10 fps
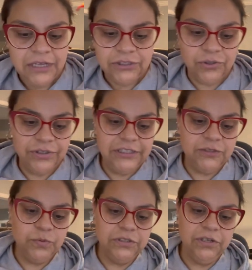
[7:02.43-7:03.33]
So this
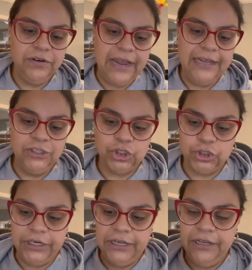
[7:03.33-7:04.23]
was her
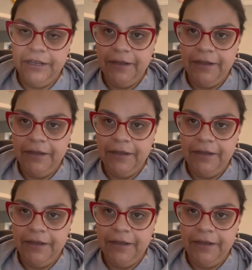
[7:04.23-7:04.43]
entry.